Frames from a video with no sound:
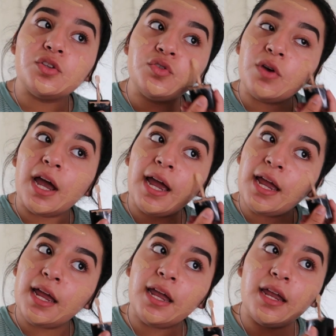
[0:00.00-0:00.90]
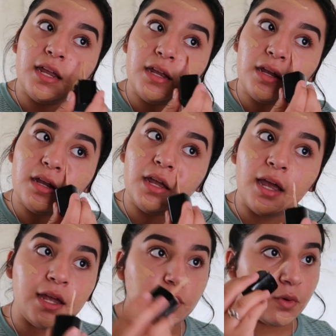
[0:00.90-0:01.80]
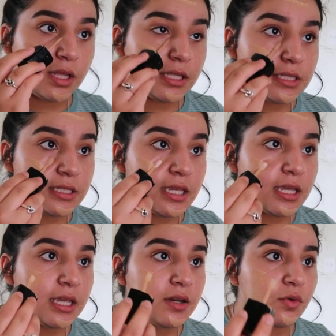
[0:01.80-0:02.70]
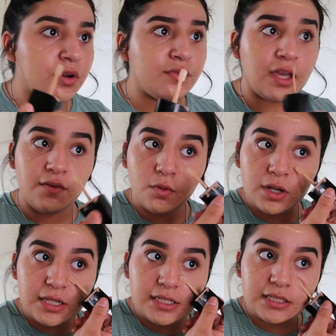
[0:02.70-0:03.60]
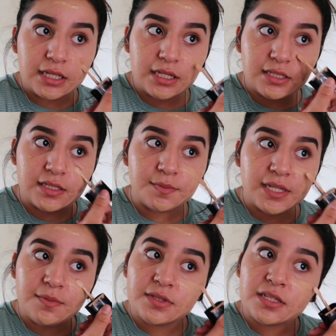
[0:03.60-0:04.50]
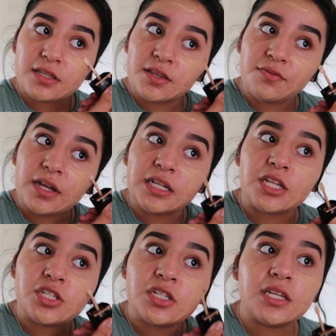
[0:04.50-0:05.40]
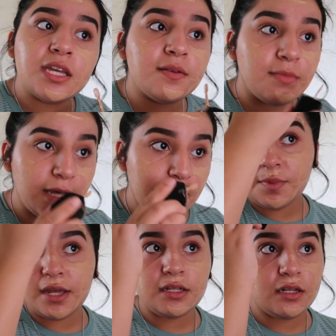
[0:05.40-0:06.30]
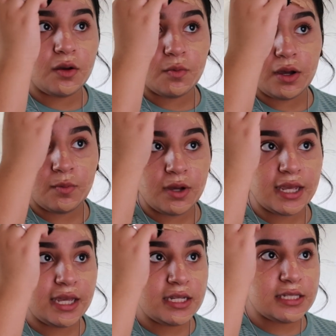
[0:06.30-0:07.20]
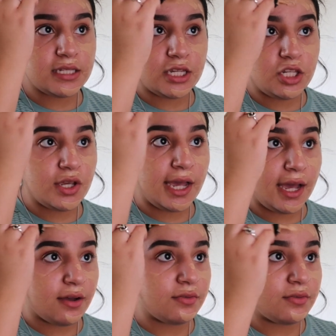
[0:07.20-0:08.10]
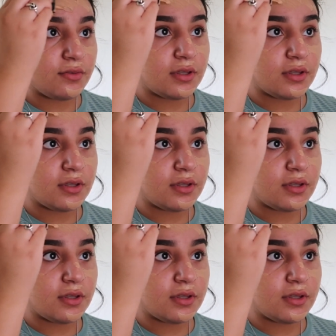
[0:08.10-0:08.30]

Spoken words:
dry and oily skin, or if you have oily skin, sometimes the foundation can make, depending on what kind of skin you have,